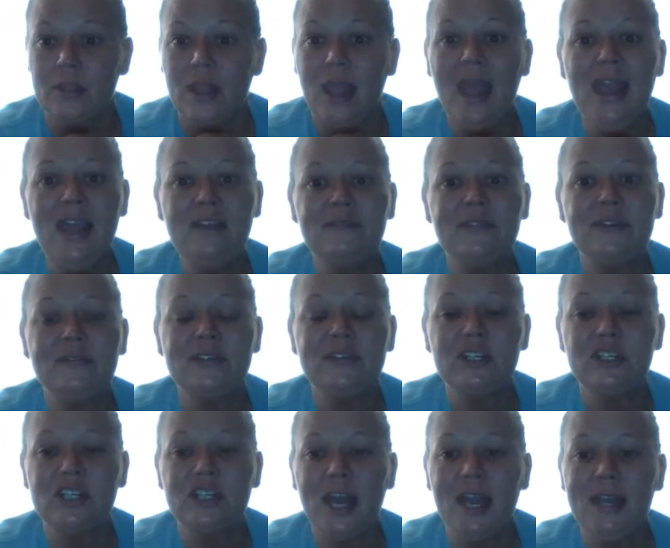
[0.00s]
Hey,
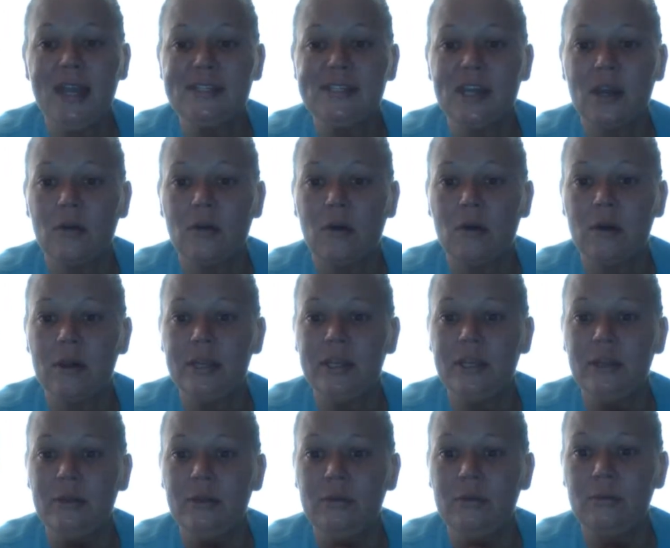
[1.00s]
50 Shades, how are
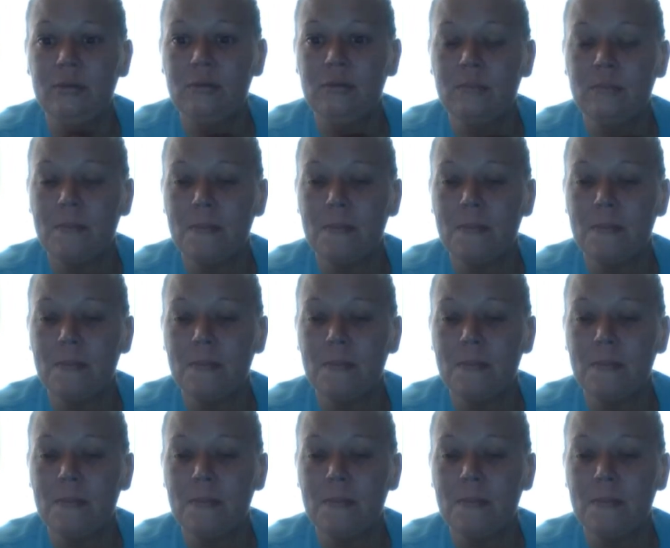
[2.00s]
you?